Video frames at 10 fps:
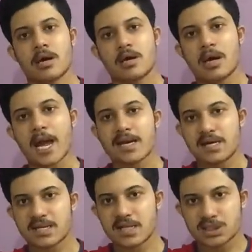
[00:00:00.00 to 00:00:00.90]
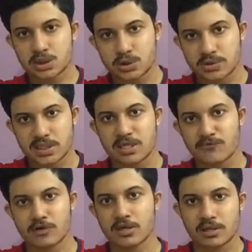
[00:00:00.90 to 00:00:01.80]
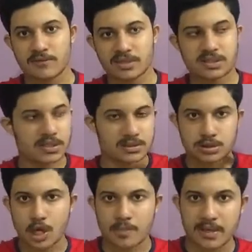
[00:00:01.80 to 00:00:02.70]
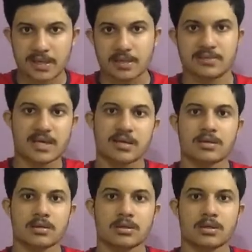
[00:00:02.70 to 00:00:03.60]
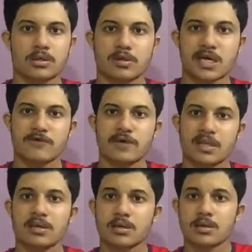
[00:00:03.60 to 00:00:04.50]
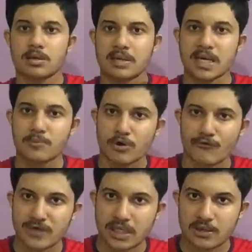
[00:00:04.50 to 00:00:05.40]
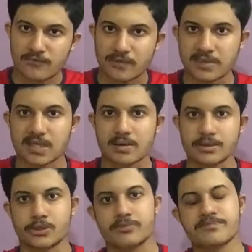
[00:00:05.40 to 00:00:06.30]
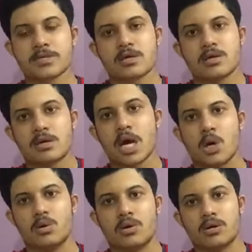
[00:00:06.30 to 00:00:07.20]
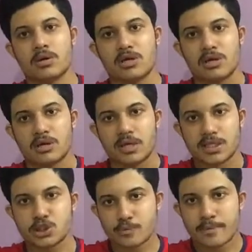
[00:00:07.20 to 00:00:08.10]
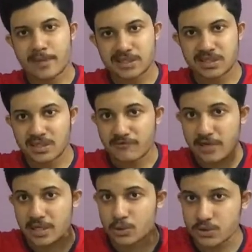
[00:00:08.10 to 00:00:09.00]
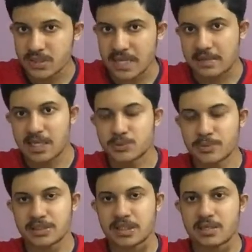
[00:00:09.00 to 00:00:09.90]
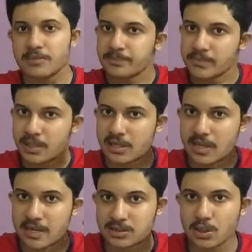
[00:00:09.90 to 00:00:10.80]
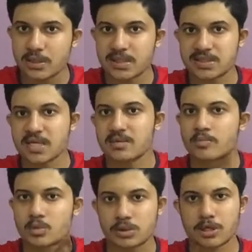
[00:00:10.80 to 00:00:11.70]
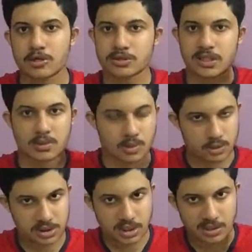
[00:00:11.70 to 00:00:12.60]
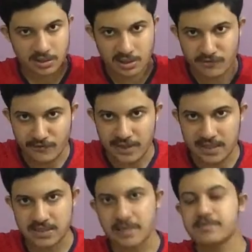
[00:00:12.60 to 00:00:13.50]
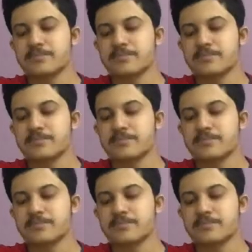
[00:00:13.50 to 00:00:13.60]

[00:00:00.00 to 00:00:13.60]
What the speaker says: And it also shows that if you are invested in stock market, then you will get very great profit from that also. Now it should be placed in a very good sign, especially in an exalted sign, Multrikon sign, own sign, or in a friendly sign.